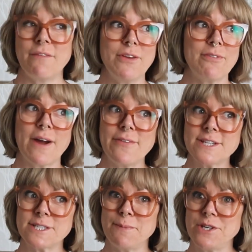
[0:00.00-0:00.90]
If you find
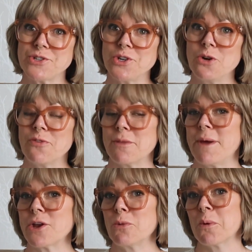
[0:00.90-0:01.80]
this to be true for the
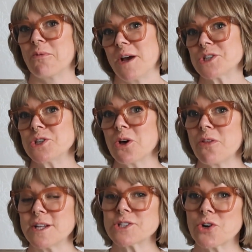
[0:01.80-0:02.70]
medical professional
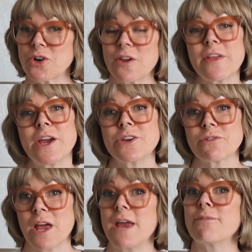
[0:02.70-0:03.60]
that's currently in your
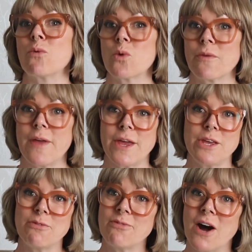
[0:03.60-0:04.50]
life, or that
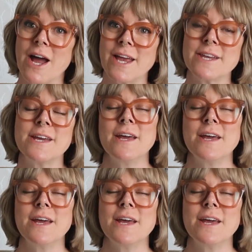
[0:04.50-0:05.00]
you find,